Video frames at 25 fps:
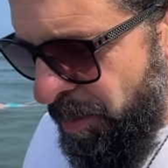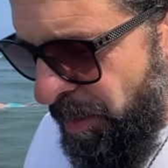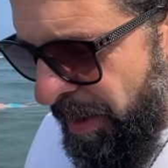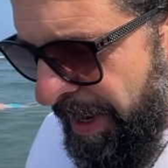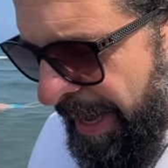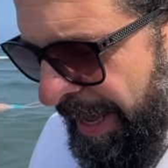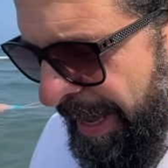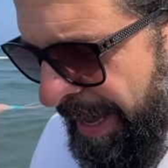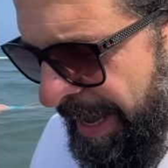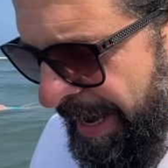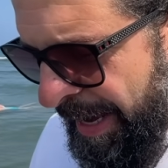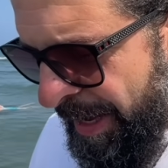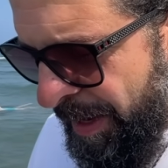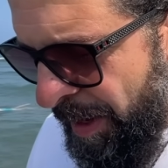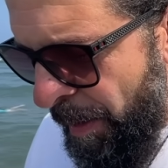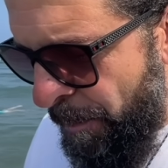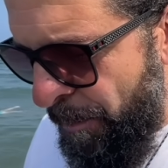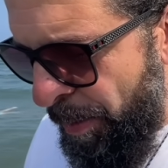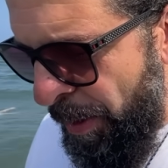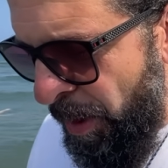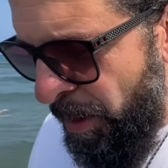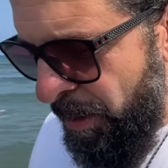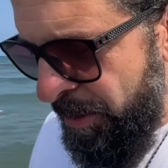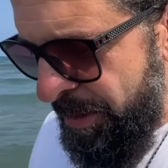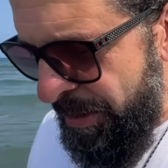we had a
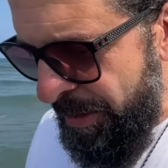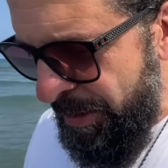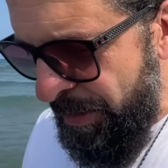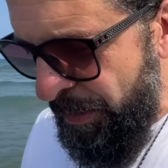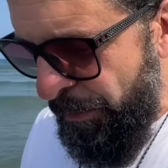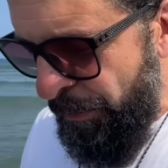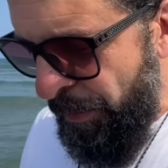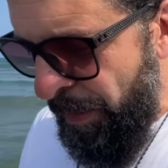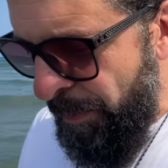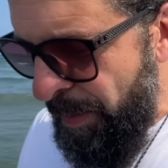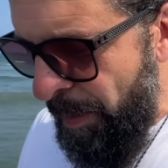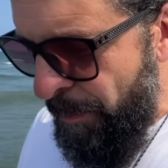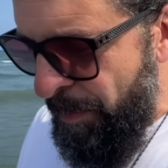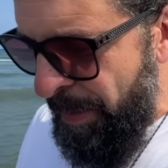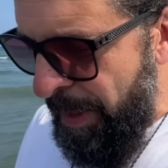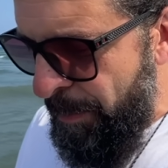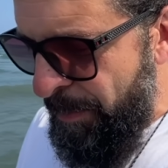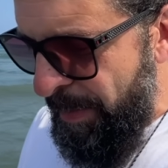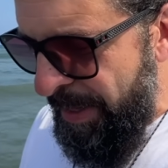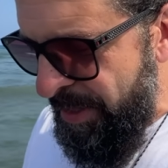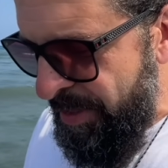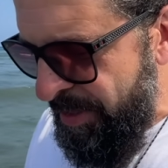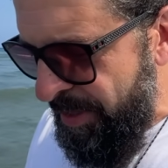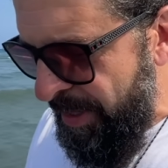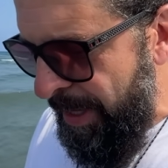post from the
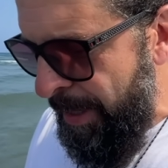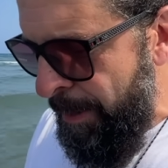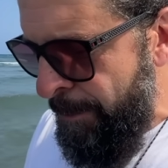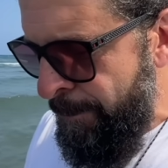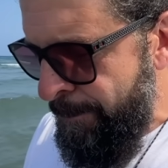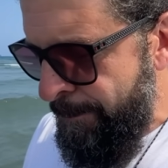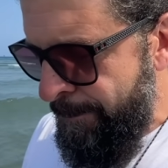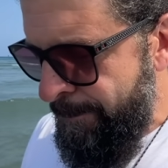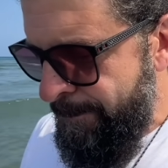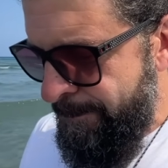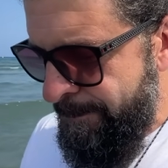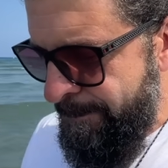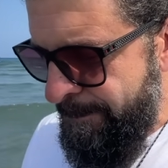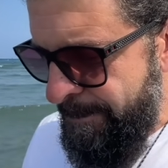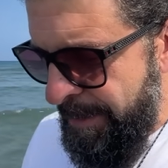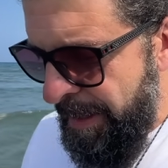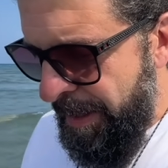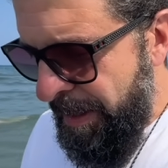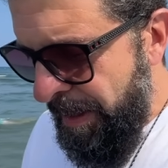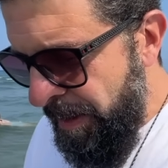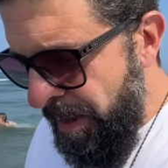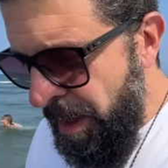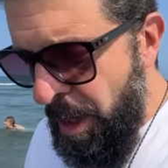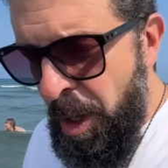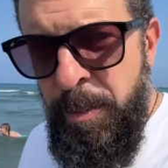BBC,
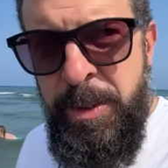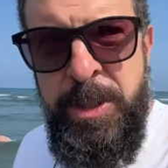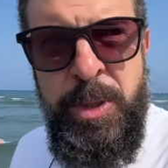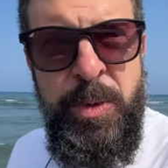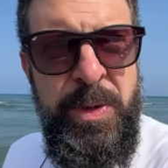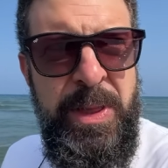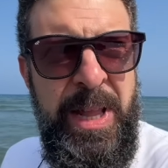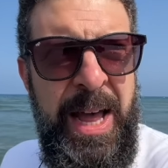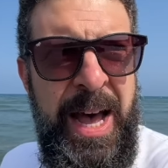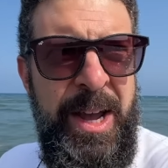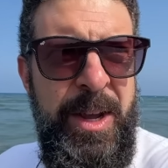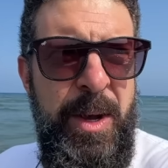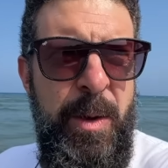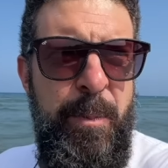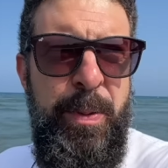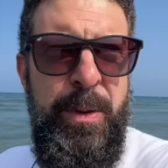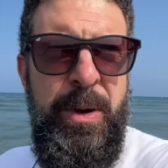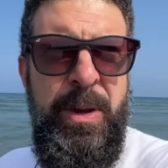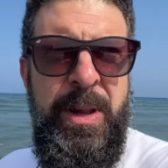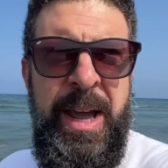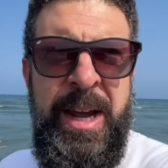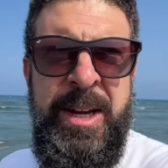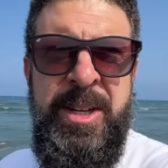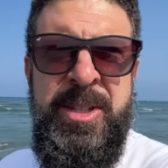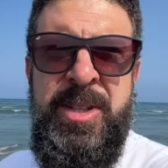the always
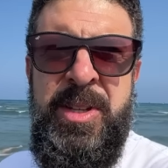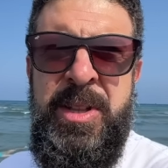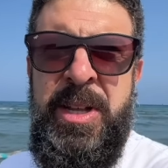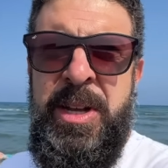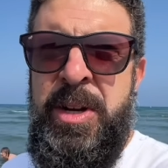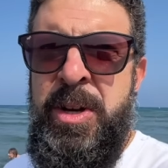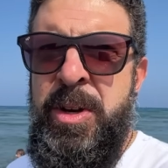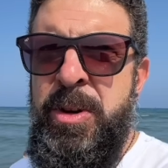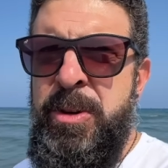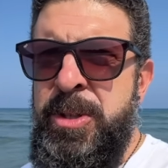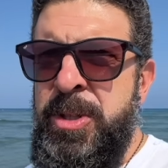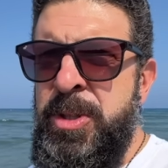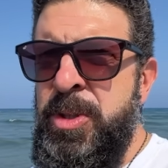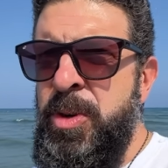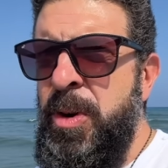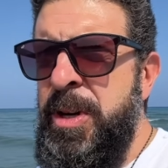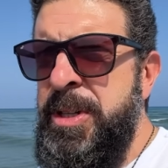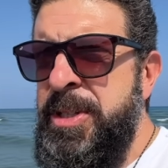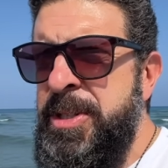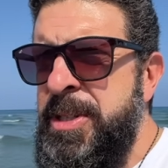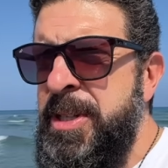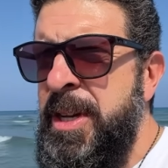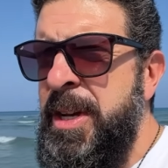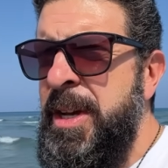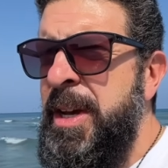reliable, excellent news
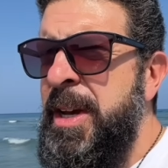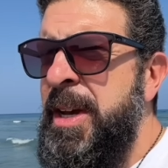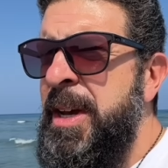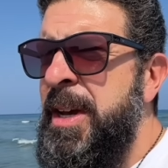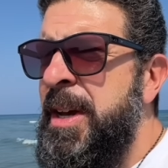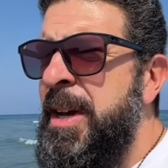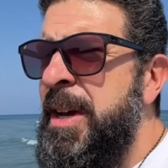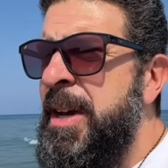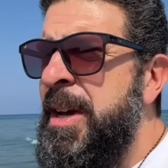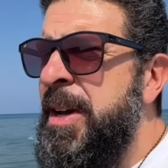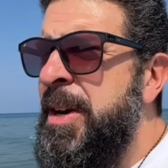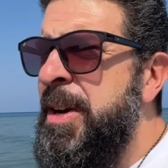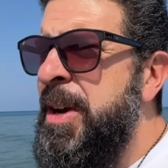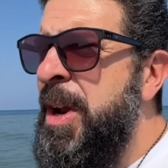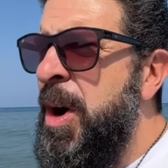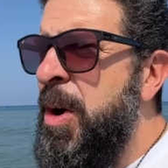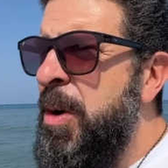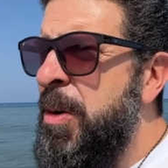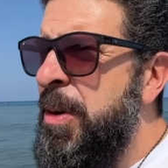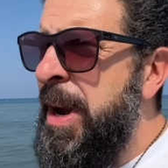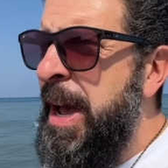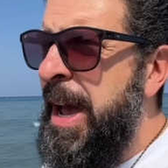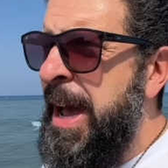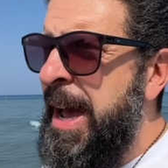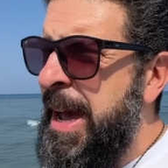source
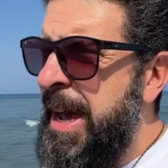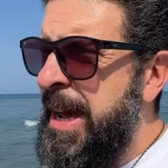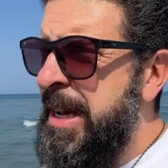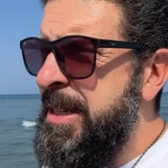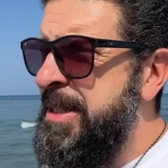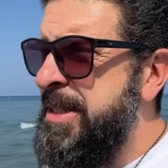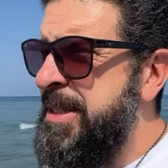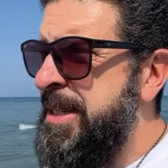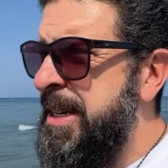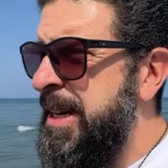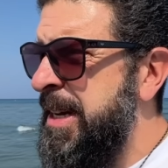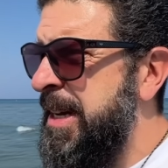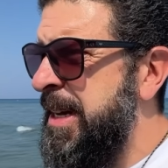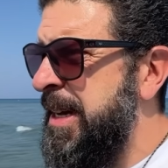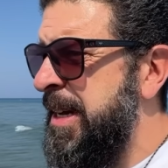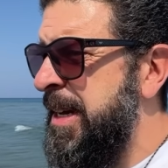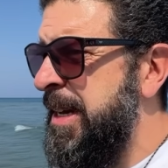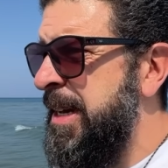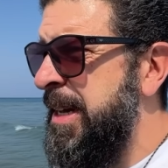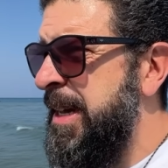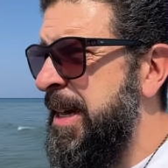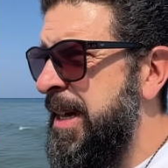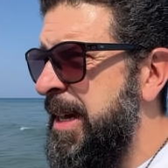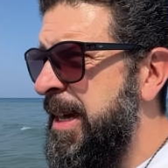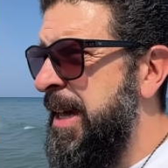known as
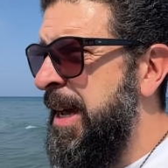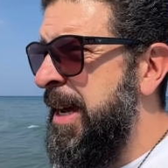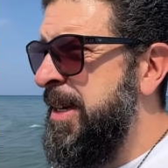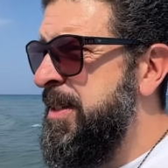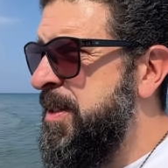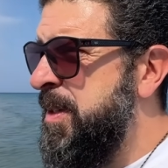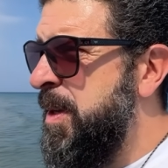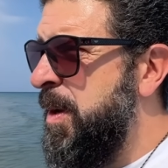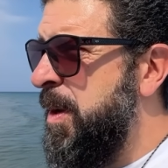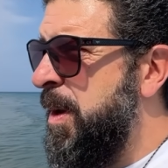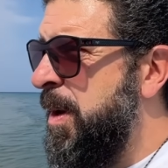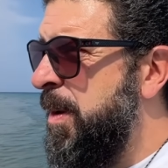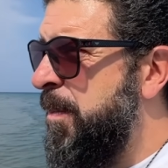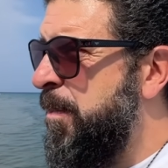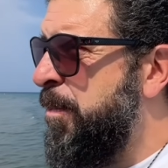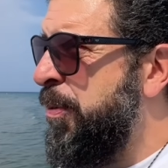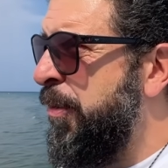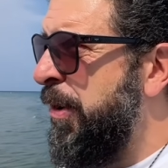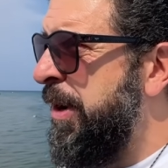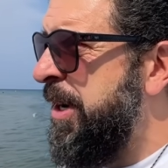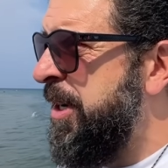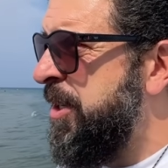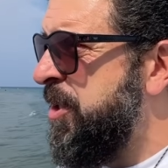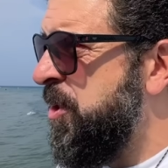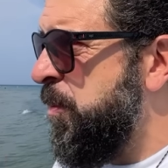the
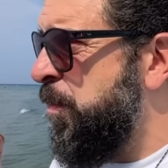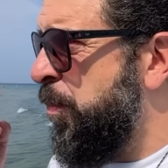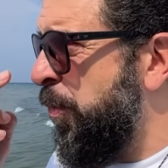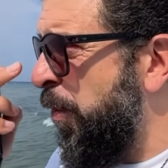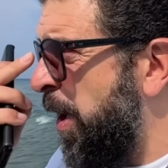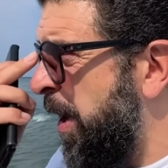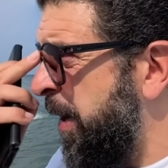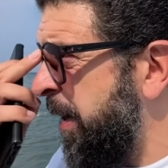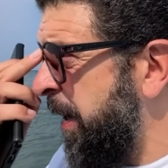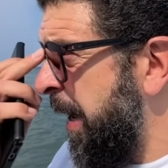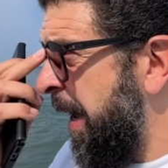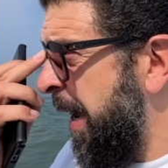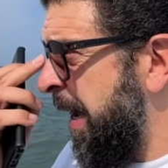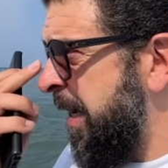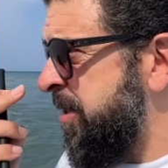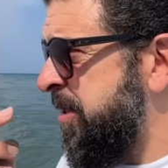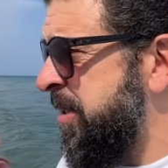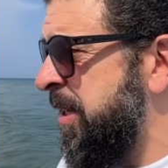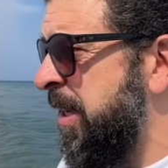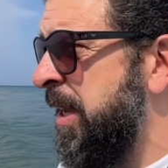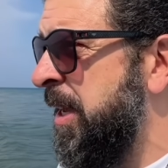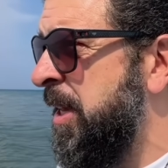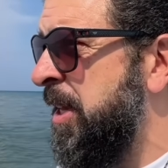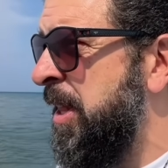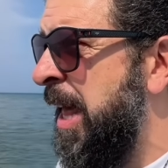British
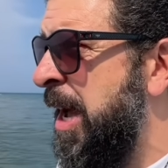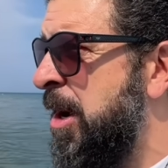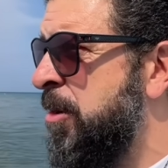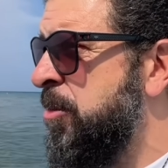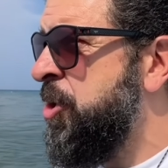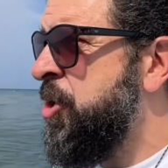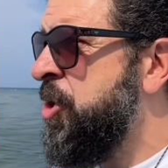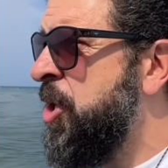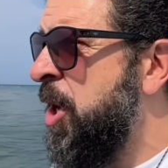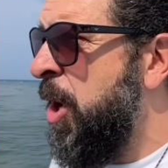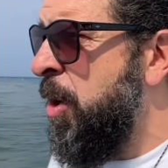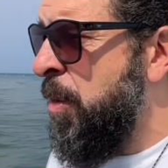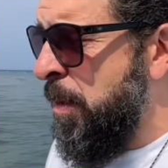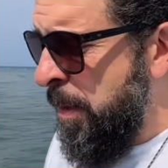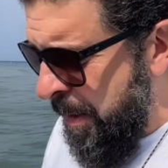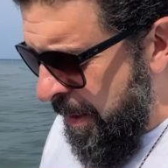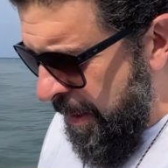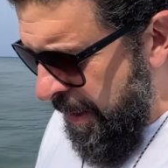Broadcasting Clown Show.